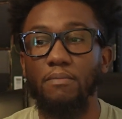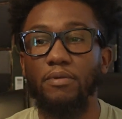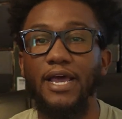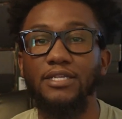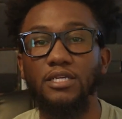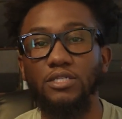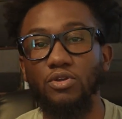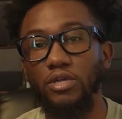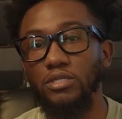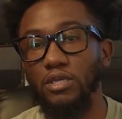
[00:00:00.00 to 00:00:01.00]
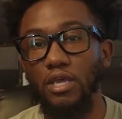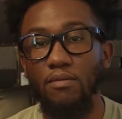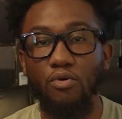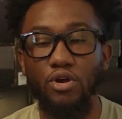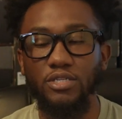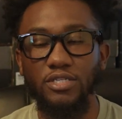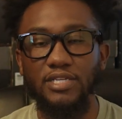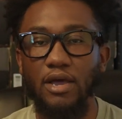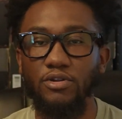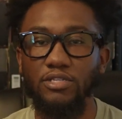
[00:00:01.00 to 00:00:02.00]
But as I started to get more into
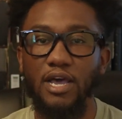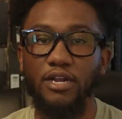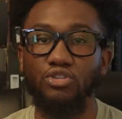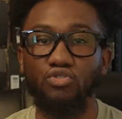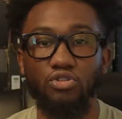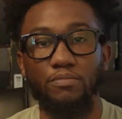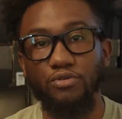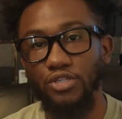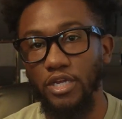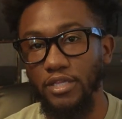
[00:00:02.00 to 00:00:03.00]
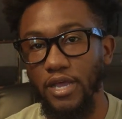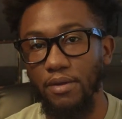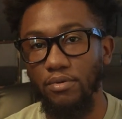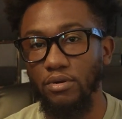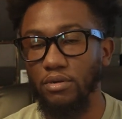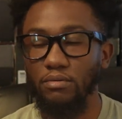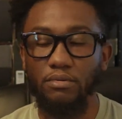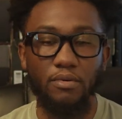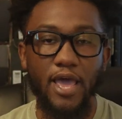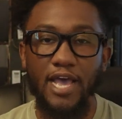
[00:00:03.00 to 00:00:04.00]
sound design and truly appreciate that
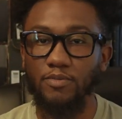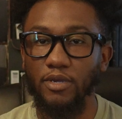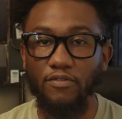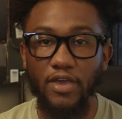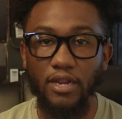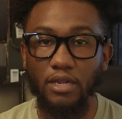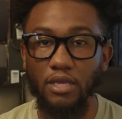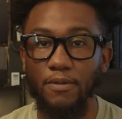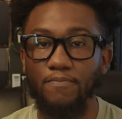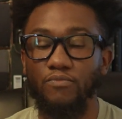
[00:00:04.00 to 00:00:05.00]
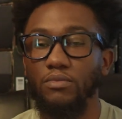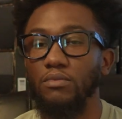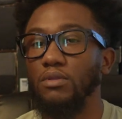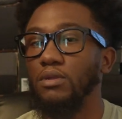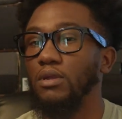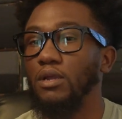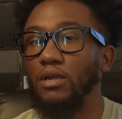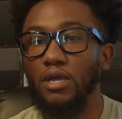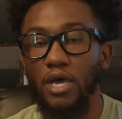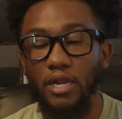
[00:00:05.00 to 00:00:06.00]
aspect of editing,
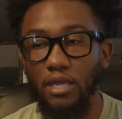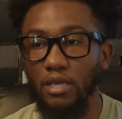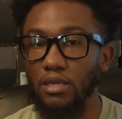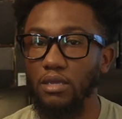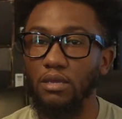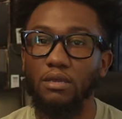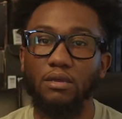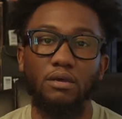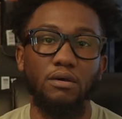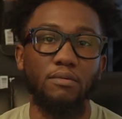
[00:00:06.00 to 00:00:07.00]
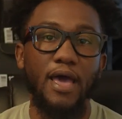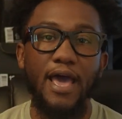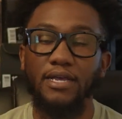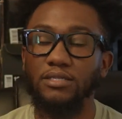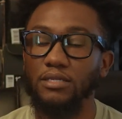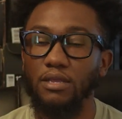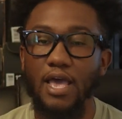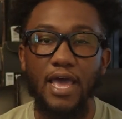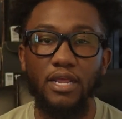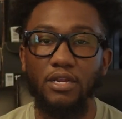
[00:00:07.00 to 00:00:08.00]
cutting,
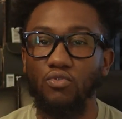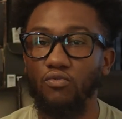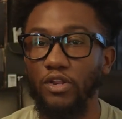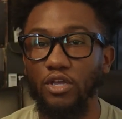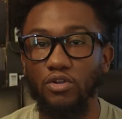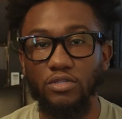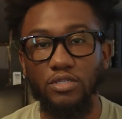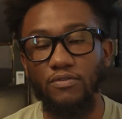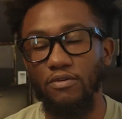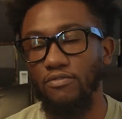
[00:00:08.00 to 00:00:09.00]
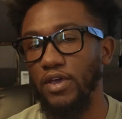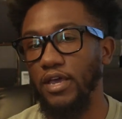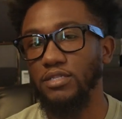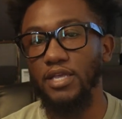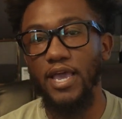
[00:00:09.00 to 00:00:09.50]
adding new video effects,